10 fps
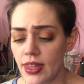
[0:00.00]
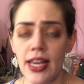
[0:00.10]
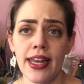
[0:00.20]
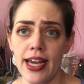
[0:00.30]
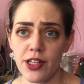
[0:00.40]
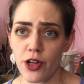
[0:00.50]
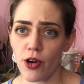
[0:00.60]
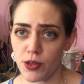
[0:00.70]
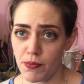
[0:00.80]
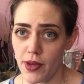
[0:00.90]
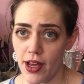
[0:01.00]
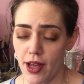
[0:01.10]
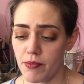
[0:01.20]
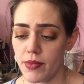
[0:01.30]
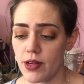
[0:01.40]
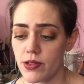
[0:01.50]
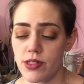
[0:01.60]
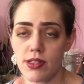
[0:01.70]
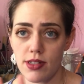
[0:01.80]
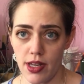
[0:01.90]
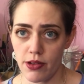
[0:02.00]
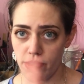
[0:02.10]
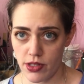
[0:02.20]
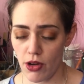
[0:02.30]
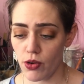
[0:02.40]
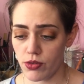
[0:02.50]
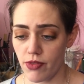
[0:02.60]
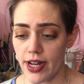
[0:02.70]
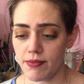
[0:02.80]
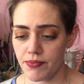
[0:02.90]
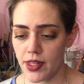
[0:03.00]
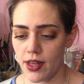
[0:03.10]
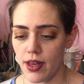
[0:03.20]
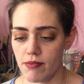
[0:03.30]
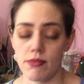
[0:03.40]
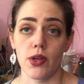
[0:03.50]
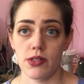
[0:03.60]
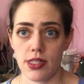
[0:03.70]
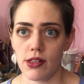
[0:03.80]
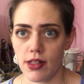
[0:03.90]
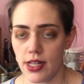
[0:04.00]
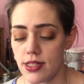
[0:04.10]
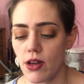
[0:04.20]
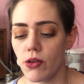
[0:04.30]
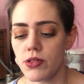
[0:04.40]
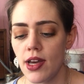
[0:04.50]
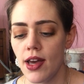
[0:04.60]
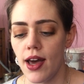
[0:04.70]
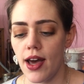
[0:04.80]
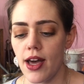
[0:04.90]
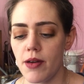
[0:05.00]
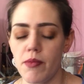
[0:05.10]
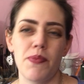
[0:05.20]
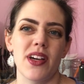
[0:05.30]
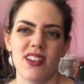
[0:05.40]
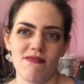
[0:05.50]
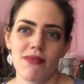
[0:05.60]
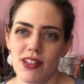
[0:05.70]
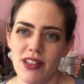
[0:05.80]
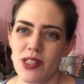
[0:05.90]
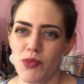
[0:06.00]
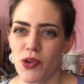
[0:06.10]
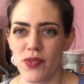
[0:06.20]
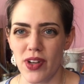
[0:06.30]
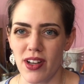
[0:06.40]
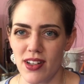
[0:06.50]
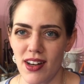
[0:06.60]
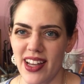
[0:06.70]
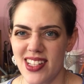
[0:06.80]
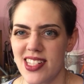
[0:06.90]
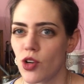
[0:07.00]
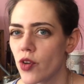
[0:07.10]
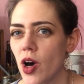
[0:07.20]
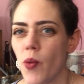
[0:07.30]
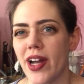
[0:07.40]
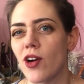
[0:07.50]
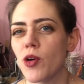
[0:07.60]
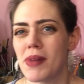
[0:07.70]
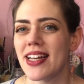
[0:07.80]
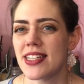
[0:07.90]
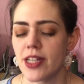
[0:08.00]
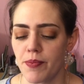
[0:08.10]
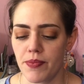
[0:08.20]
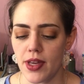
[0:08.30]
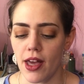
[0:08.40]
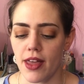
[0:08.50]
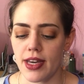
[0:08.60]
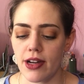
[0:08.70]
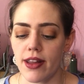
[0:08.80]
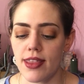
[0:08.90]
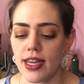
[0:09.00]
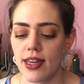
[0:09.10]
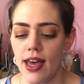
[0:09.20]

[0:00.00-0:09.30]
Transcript: it had a gold, it was gold ring, well, still is gold, but she's more of a like silver, white gold, platinum, that kind of thing.